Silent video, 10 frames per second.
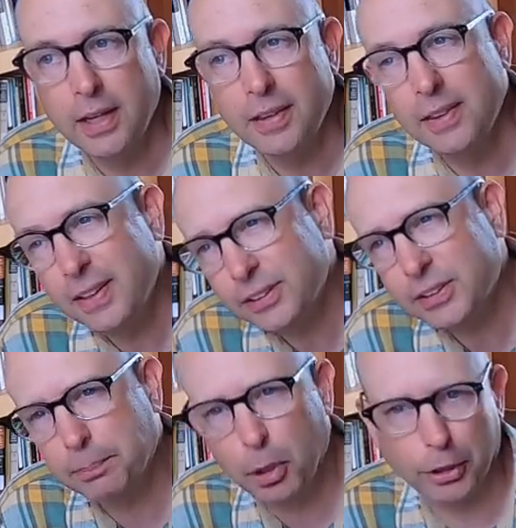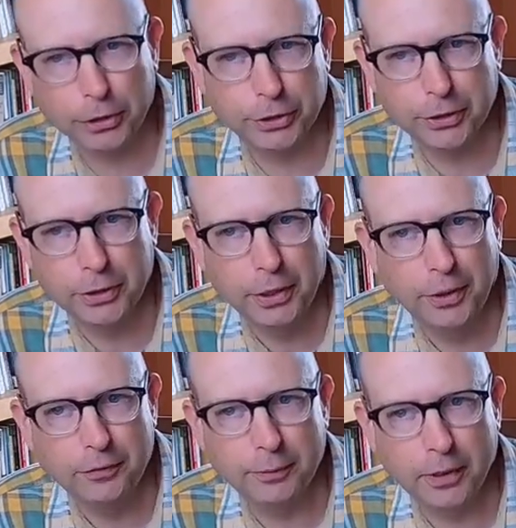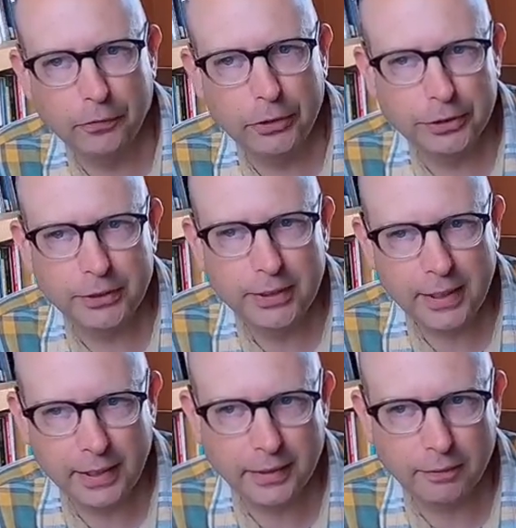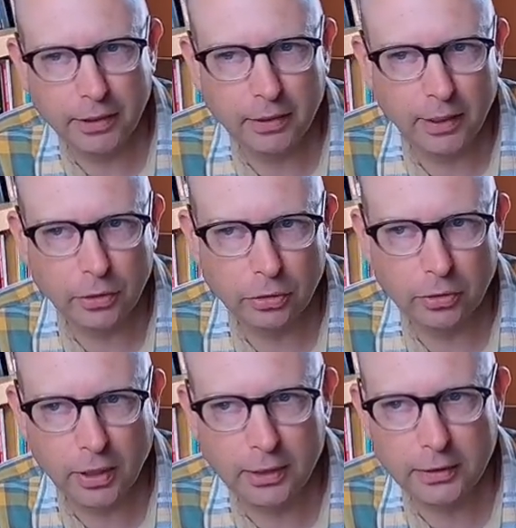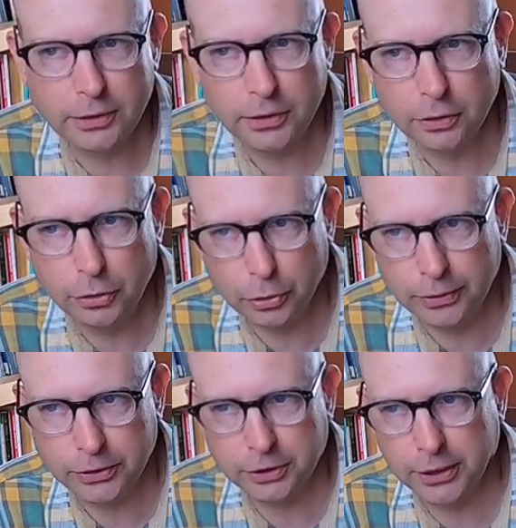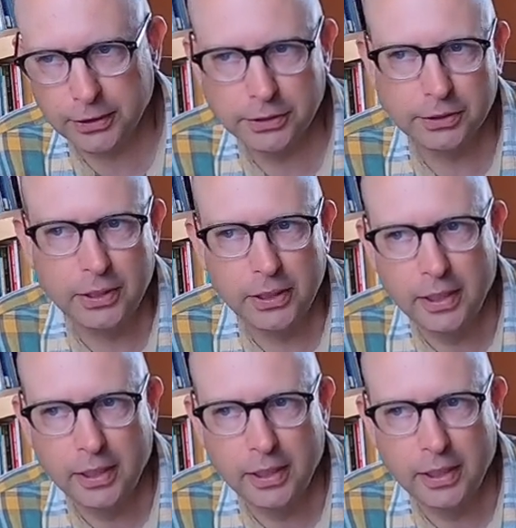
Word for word: This departure from the original intent of the Electoral College, Dewey suggests,